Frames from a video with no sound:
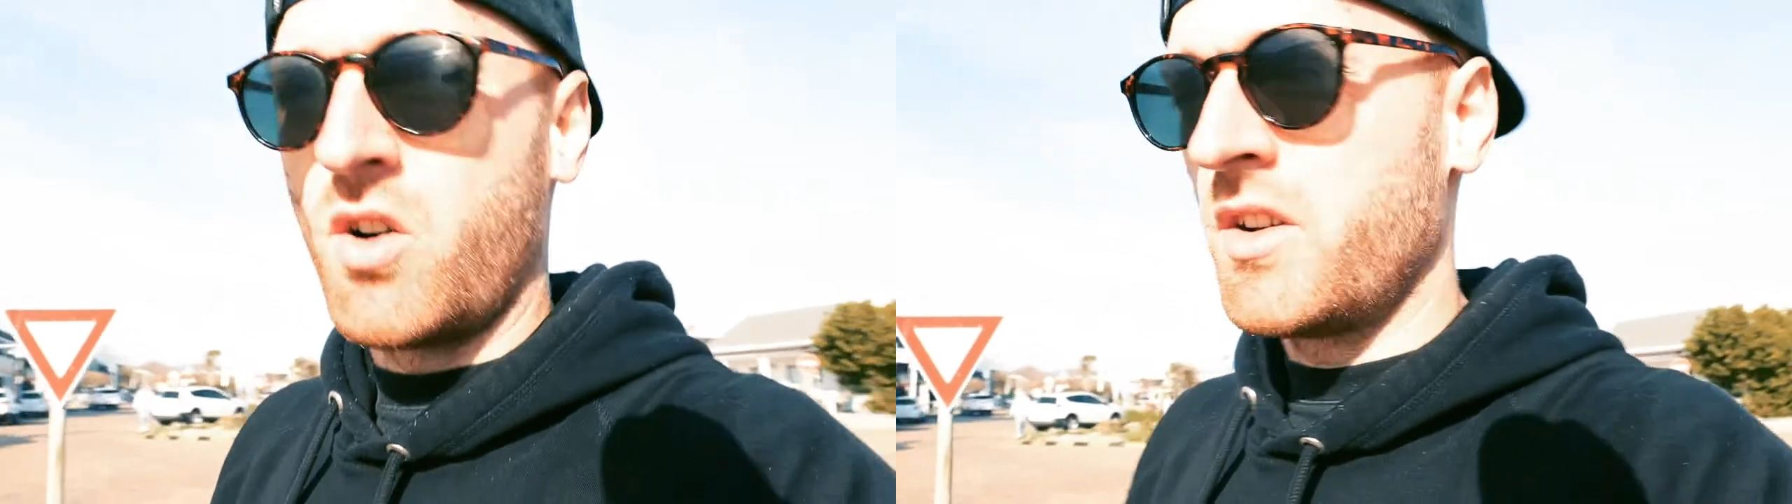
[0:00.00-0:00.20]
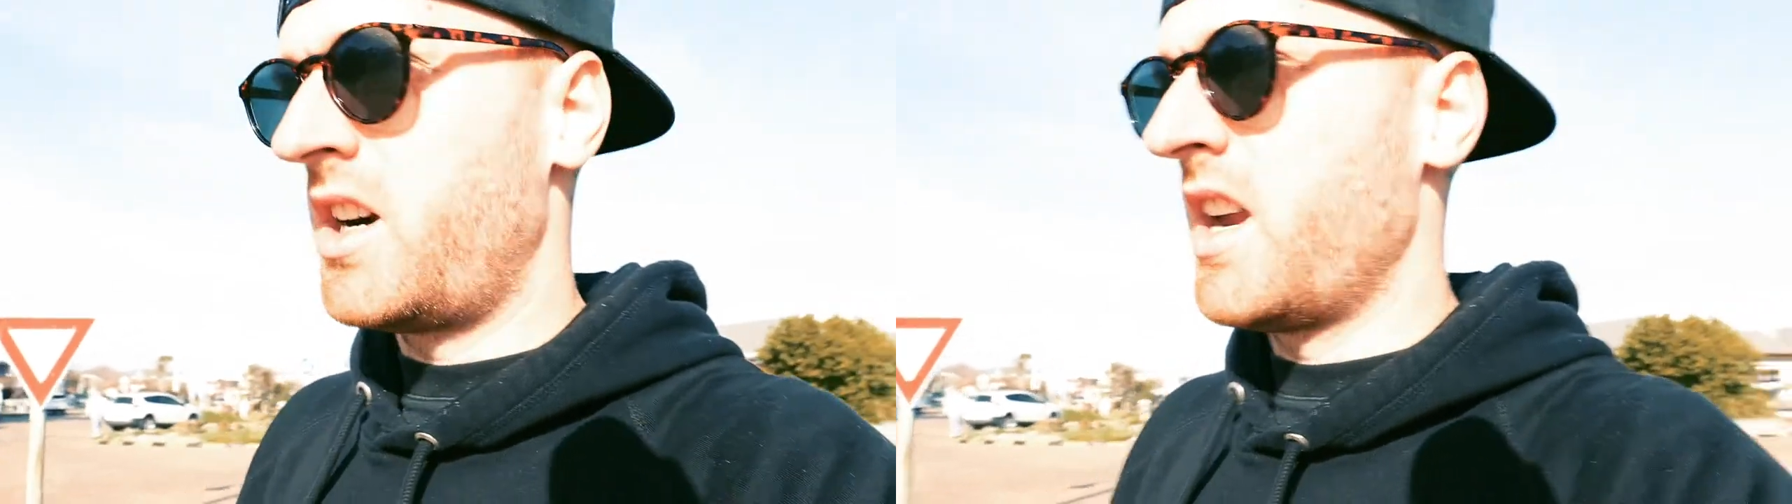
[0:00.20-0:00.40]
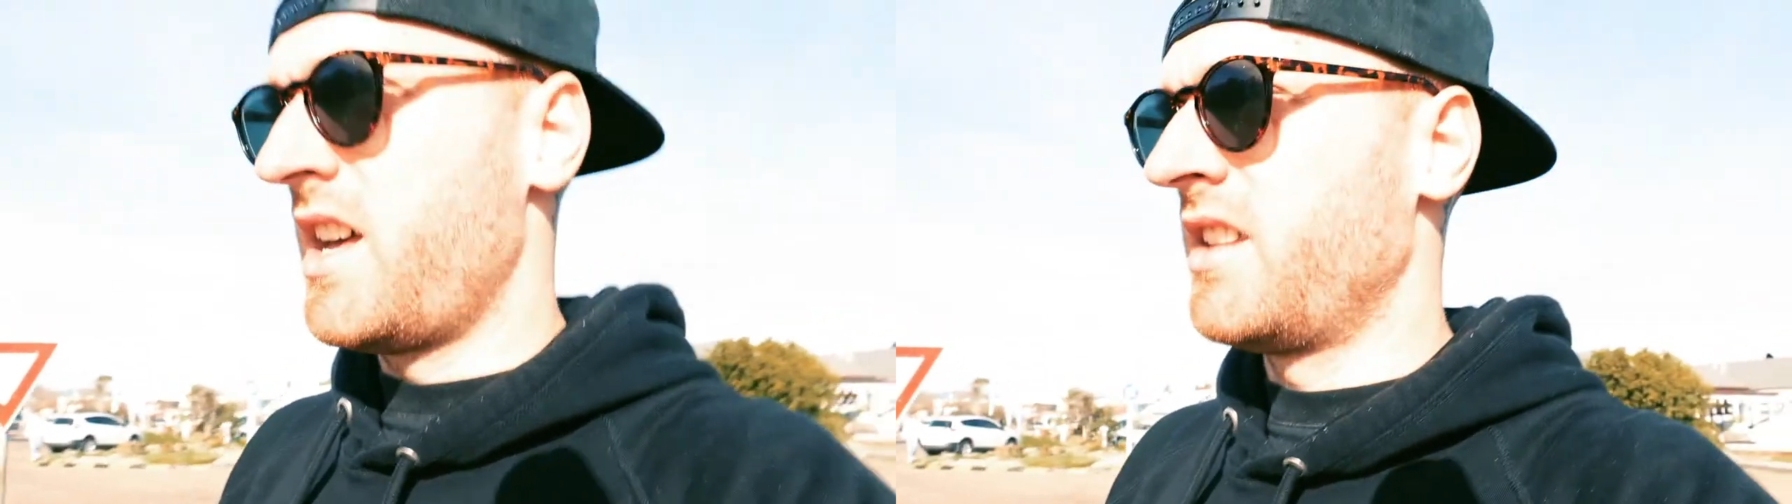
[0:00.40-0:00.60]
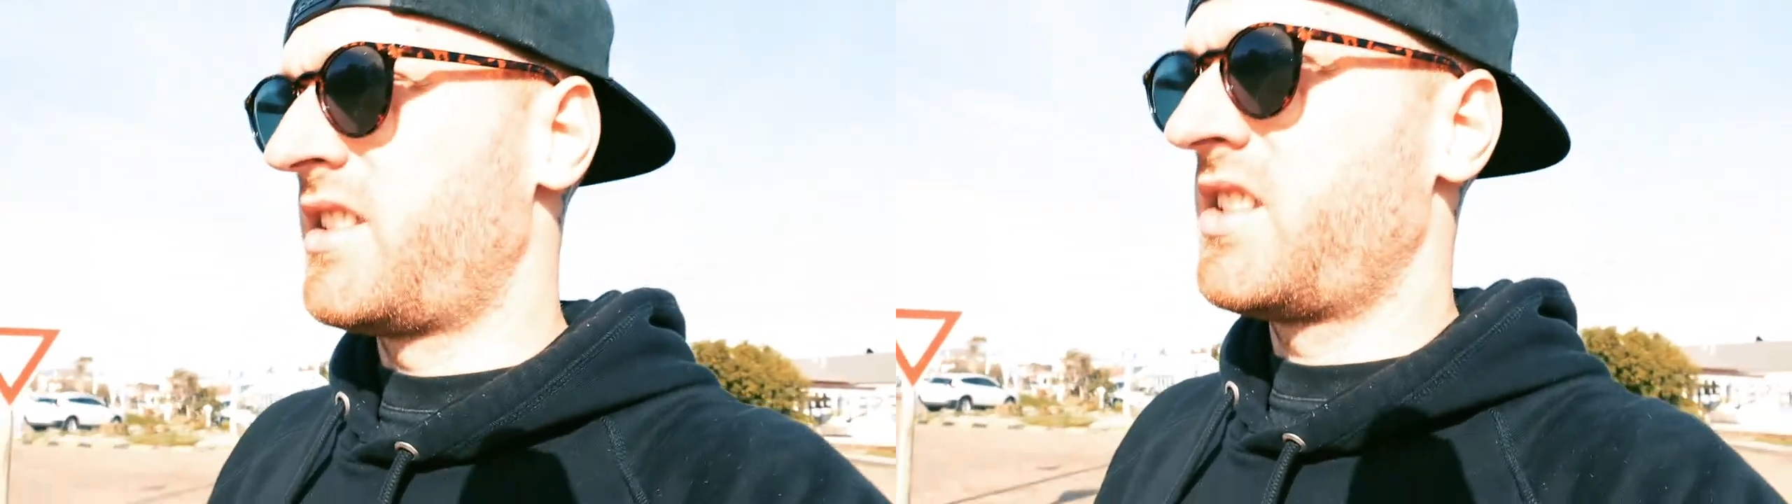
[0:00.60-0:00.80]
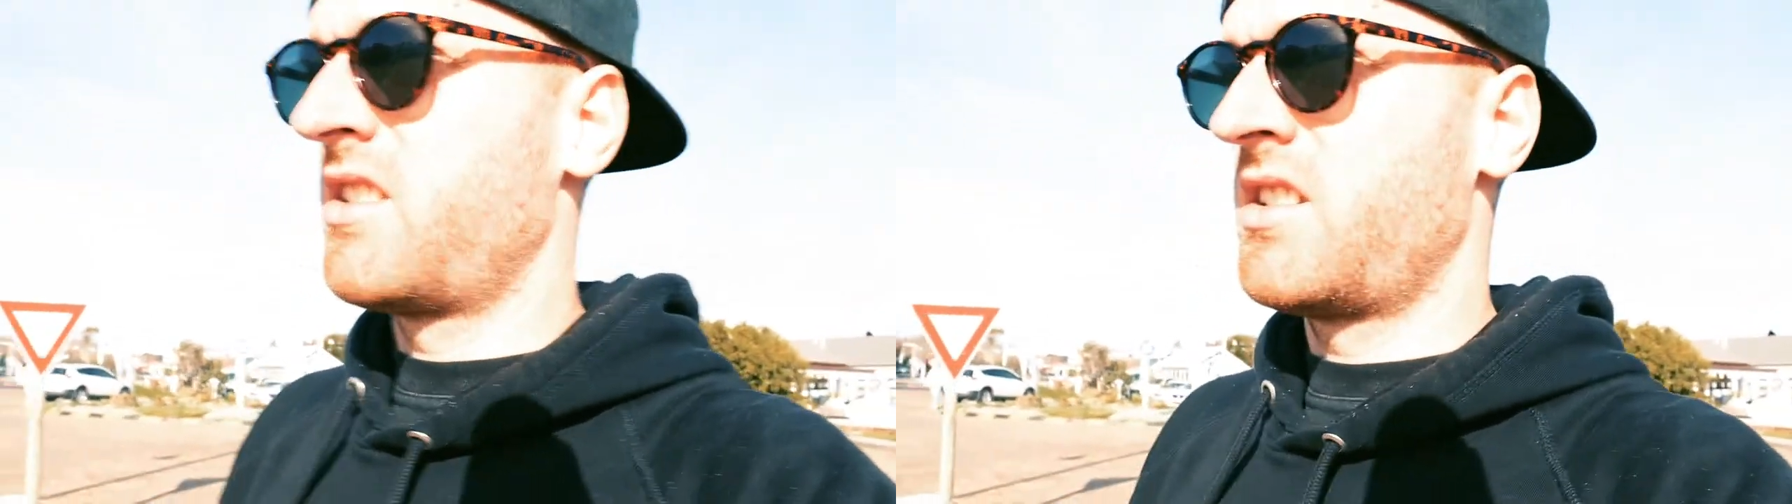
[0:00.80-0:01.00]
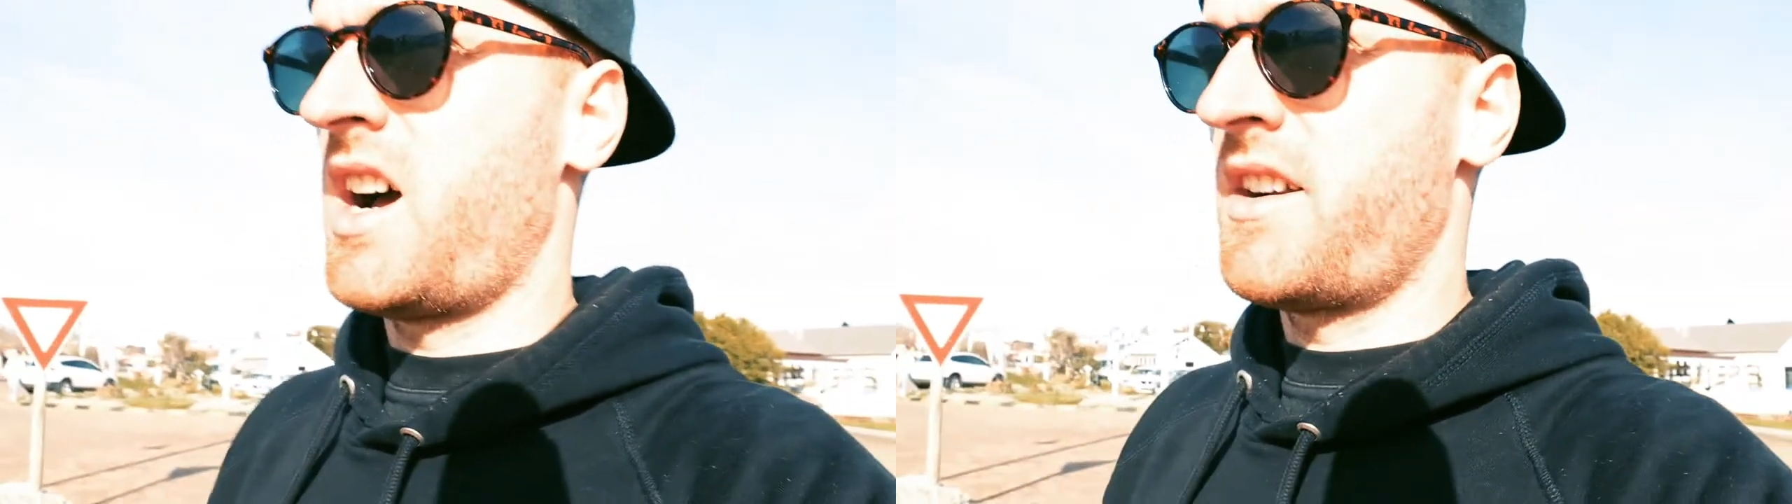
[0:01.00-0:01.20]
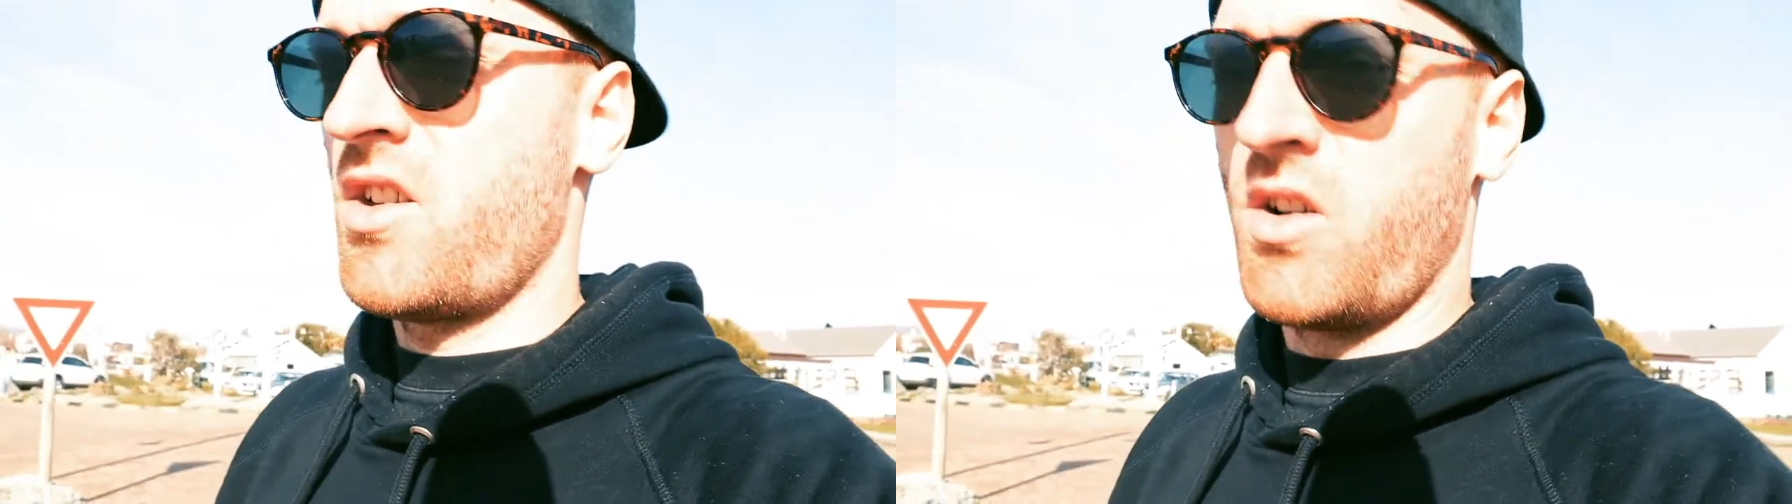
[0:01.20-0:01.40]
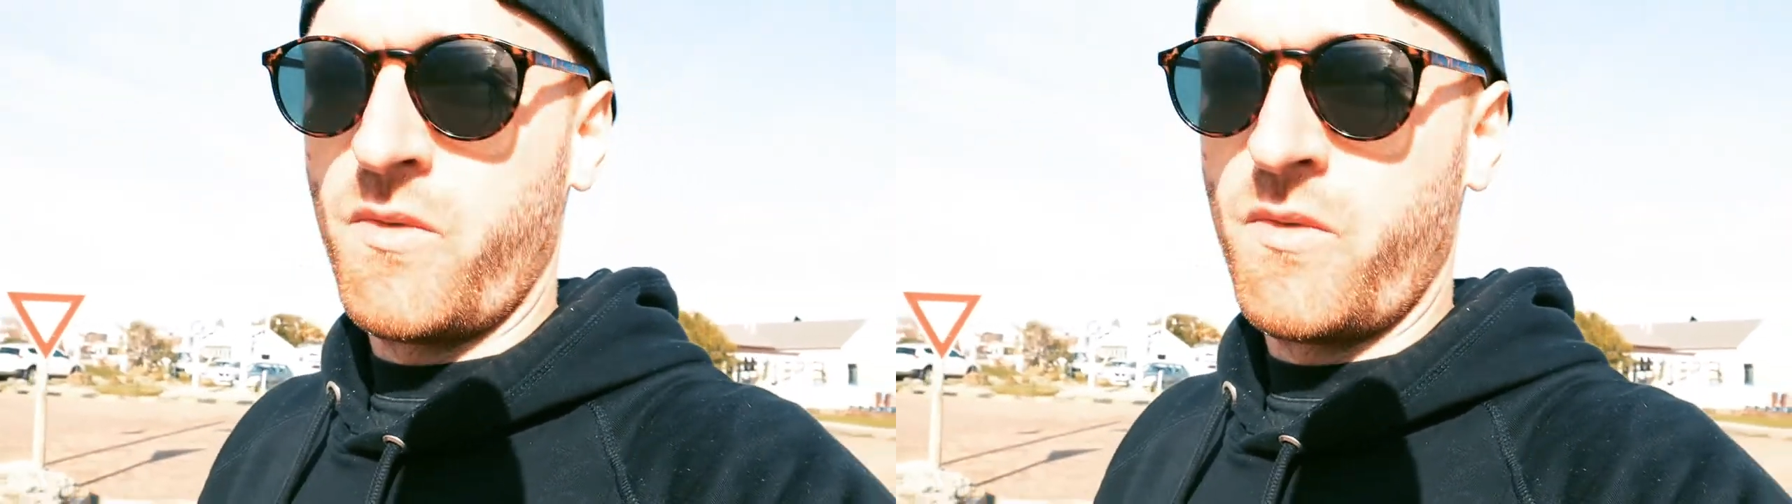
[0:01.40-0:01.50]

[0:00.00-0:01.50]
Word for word: owner and I don't know,